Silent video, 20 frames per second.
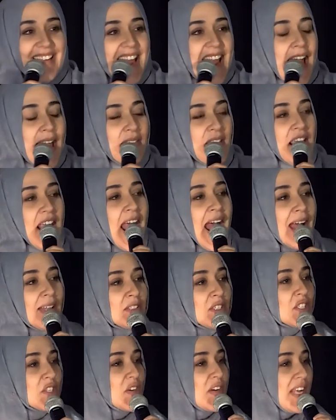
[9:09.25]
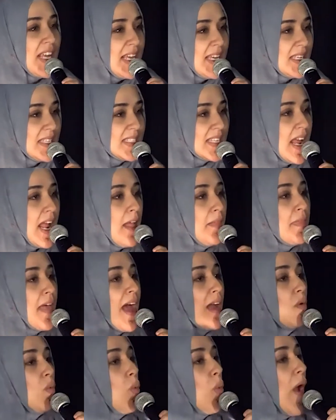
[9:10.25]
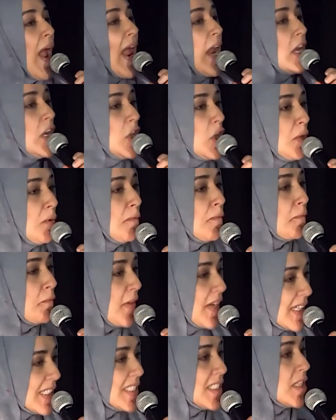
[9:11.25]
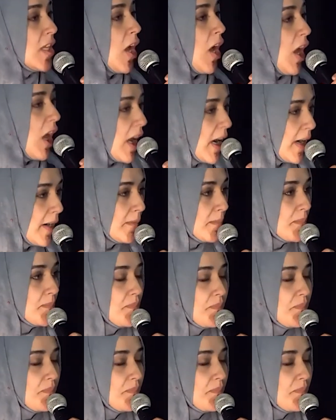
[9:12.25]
And the answer is that when you fix the heart,